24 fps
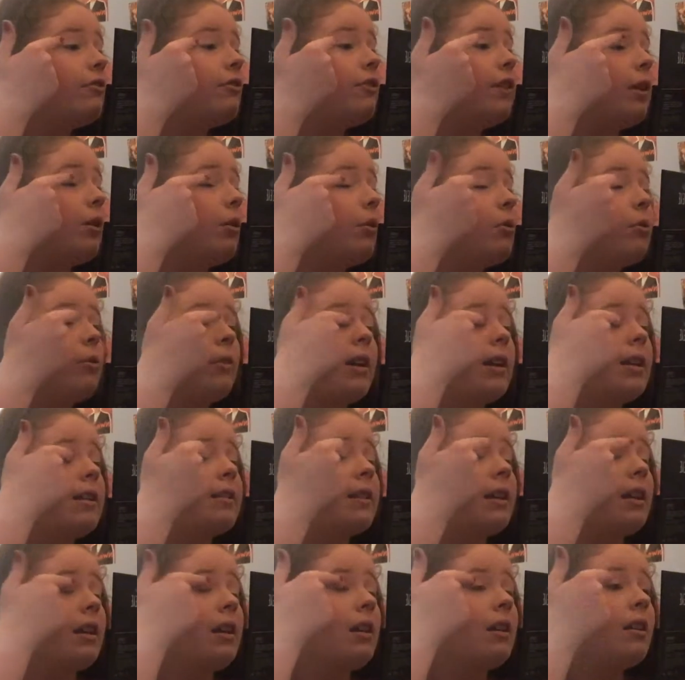feel
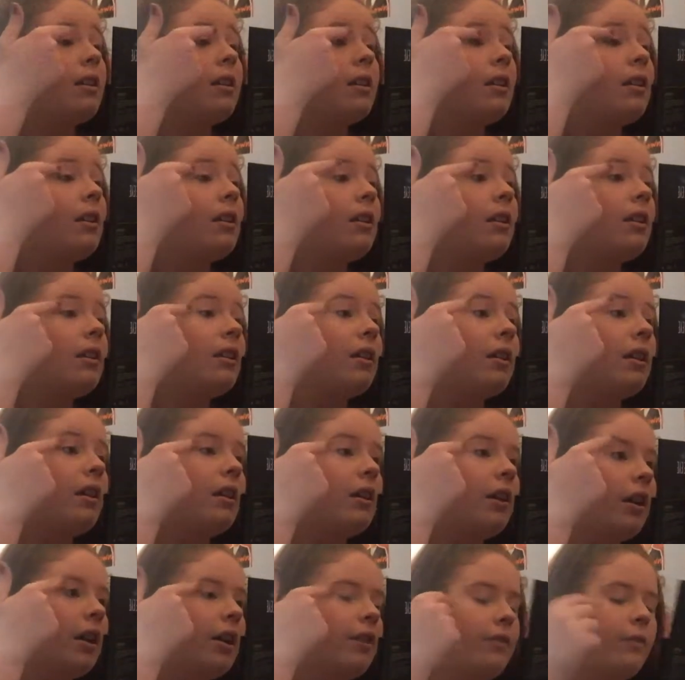greasy.
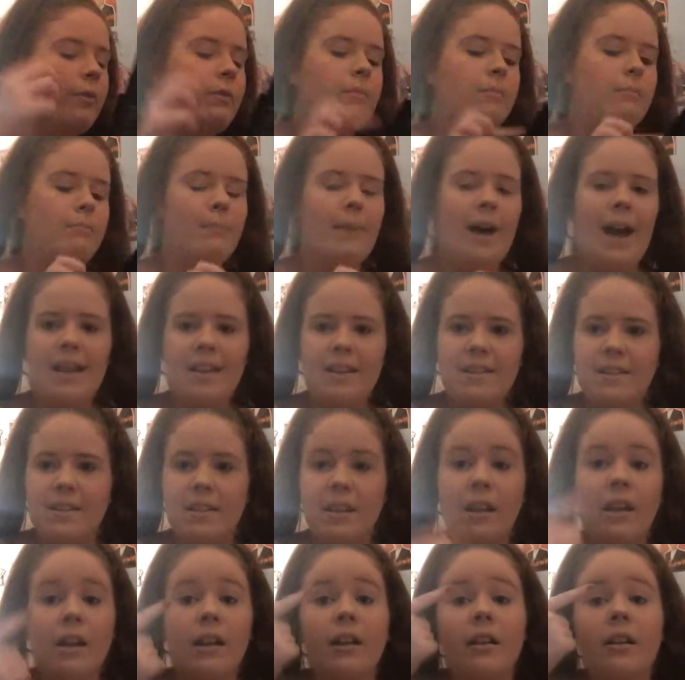It kind of feels matte.
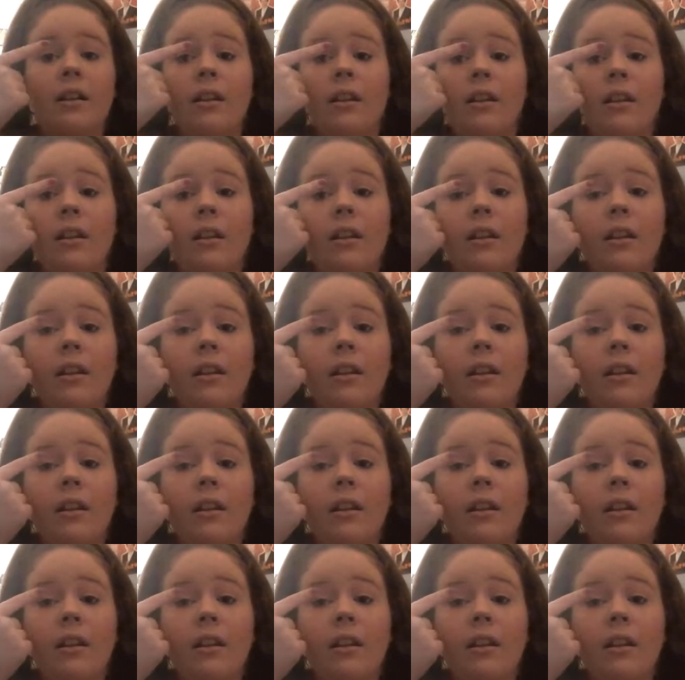And